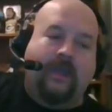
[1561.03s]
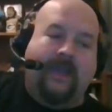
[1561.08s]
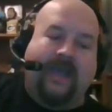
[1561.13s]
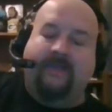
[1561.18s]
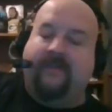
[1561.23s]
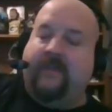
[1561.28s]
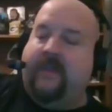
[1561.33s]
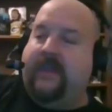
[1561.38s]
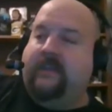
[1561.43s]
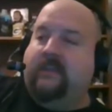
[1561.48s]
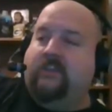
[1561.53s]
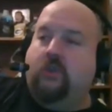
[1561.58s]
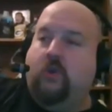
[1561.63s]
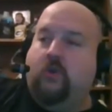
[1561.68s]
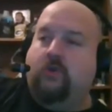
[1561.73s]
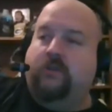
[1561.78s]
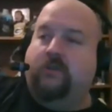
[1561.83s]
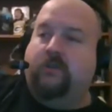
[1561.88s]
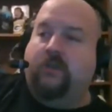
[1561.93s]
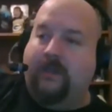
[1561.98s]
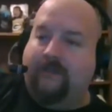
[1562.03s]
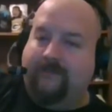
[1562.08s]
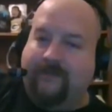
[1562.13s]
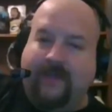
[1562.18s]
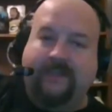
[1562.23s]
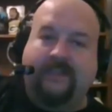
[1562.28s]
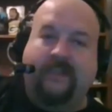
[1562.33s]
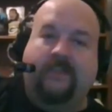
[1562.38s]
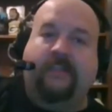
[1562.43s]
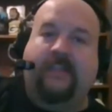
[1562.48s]
I think Jordan Love
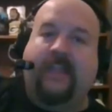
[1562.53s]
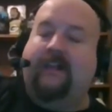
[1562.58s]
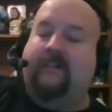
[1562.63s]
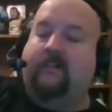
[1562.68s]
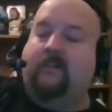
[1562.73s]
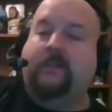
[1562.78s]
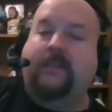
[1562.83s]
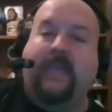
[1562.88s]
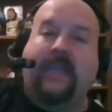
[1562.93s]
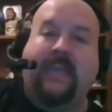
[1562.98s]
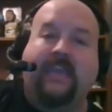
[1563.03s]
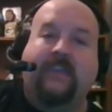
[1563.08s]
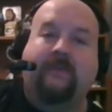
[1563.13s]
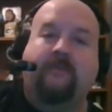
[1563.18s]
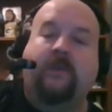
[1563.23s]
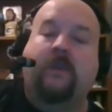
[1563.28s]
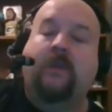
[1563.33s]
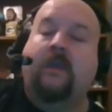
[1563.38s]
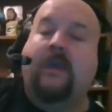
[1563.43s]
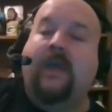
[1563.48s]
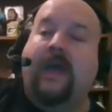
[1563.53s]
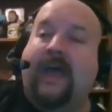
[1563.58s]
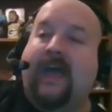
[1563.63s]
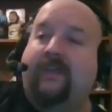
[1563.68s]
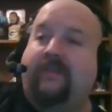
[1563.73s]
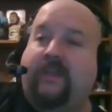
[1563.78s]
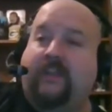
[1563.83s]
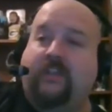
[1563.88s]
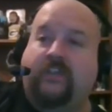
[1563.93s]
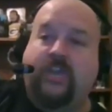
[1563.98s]
has a solid game.
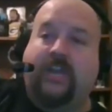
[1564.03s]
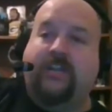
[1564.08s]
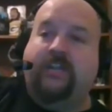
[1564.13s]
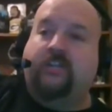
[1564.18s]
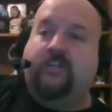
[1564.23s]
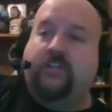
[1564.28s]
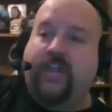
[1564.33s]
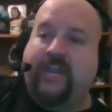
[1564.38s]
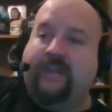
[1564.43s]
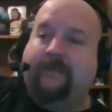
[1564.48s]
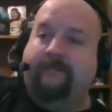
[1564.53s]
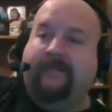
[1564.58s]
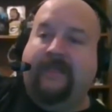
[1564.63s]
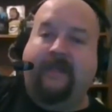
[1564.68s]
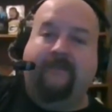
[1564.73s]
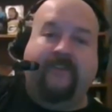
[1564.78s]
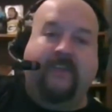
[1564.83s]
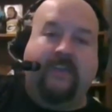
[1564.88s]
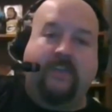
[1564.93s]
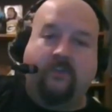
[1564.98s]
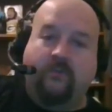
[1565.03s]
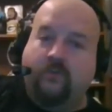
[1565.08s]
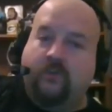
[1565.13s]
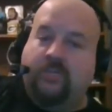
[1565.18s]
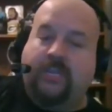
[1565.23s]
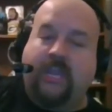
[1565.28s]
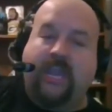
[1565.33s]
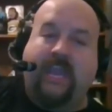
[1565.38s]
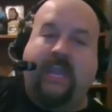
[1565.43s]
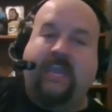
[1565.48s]
I think Josh Jacobs have a
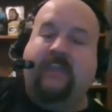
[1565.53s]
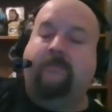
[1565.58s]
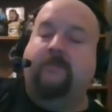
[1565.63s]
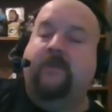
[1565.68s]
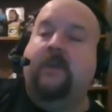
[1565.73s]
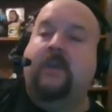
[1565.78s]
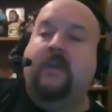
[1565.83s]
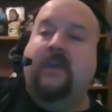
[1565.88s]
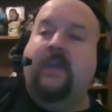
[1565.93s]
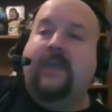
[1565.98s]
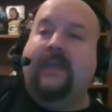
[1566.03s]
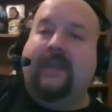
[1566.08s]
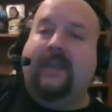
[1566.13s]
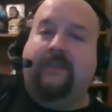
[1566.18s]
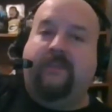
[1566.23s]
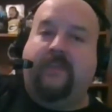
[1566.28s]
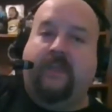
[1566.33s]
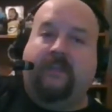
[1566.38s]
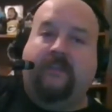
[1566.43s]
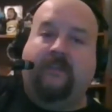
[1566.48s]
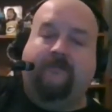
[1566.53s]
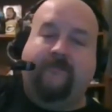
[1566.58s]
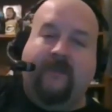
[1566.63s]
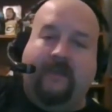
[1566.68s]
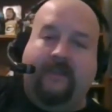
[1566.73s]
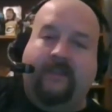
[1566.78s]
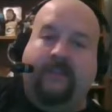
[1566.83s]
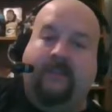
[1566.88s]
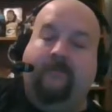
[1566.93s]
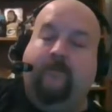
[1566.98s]
huge game. And I think
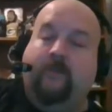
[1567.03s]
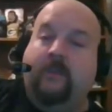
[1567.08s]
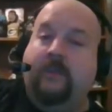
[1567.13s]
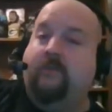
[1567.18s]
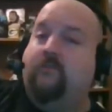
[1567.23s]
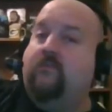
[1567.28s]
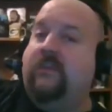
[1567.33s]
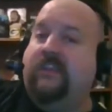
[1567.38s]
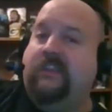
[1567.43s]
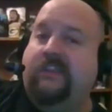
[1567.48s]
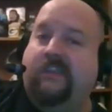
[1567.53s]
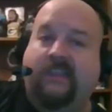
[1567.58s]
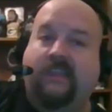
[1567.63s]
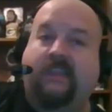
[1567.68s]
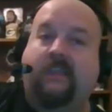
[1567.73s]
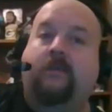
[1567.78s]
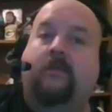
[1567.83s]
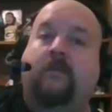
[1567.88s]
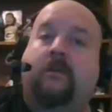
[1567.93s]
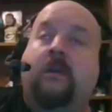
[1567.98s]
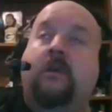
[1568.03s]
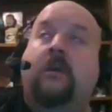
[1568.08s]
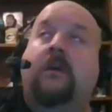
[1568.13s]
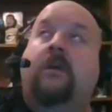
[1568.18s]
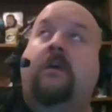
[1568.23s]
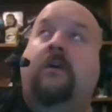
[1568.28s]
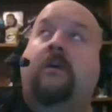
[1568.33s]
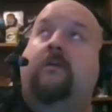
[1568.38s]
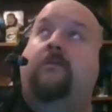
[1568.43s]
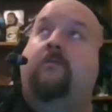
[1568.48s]
defensively we see
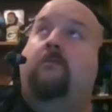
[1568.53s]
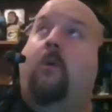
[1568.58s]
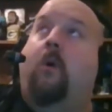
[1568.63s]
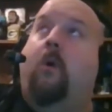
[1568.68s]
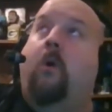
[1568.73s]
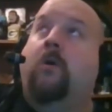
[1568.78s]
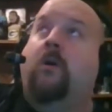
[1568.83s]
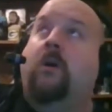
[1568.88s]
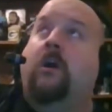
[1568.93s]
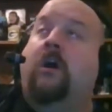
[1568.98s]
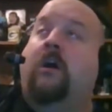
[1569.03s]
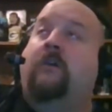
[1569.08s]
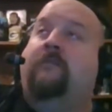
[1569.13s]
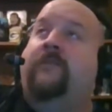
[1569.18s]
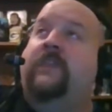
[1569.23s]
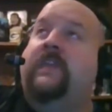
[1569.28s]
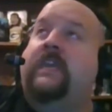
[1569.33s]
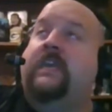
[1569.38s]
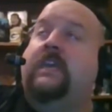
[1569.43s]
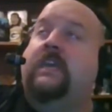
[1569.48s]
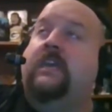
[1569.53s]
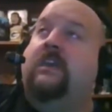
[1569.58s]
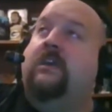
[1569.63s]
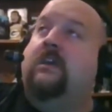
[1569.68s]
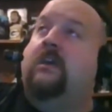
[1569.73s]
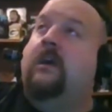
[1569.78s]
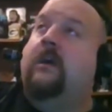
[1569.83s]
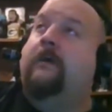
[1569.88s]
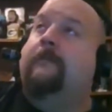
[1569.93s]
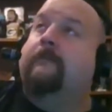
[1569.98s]
more of
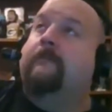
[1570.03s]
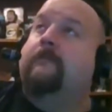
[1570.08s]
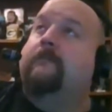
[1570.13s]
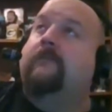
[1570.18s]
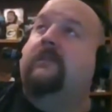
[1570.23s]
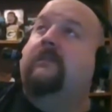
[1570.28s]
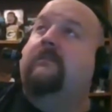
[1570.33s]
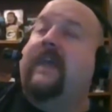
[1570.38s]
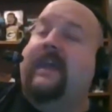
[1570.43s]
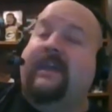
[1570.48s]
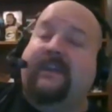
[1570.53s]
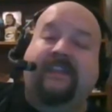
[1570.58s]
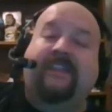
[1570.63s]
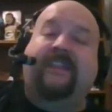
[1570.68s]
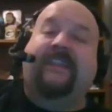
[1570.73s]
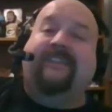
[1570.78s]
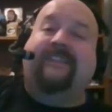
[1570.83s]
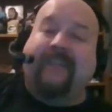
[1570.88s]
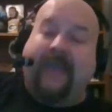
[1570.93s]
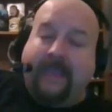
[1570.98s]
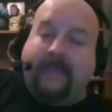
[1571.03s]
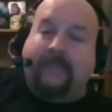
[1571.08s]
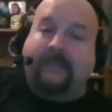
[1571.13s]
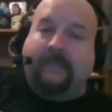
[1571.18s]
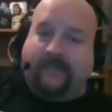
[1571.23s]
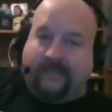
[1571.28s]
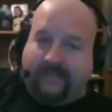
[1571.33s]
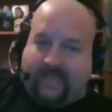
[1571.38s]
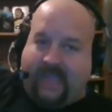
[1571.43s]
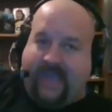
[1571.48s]
the Tennessee
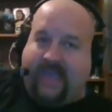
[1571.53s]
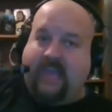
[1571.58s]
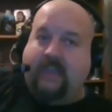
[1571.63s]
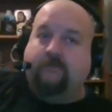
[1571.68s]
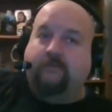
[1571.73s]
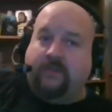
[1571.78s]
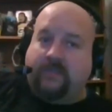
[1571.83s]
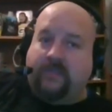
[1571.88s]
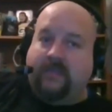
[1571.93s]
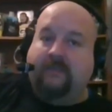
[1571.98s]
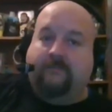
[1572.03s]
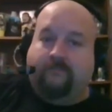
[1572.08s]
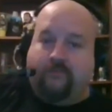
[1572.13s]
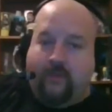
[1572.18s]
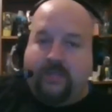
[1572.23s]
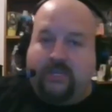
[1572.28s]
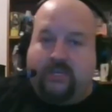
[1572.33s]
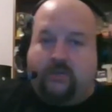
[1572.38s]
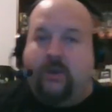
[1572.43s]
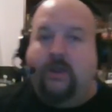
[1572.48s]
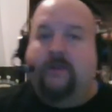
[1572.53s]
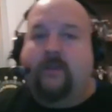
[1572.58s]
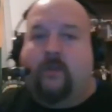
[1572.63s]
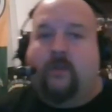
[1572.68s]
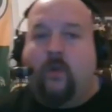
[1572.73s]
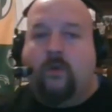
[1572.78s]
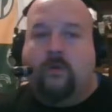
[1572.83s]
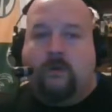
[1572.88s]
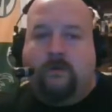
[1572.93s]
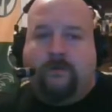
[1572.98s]
Titans game with getting pressure on the
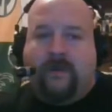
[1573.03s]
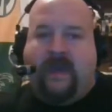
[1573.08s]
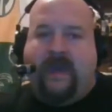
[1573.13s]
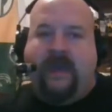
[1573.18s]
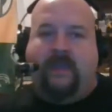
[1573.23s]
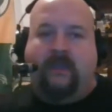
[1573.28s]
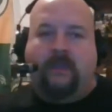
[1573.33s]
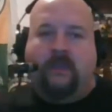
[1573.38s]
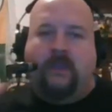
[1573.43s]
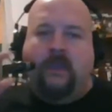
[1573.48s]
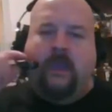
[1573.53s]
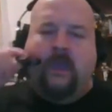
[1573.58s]
quarterback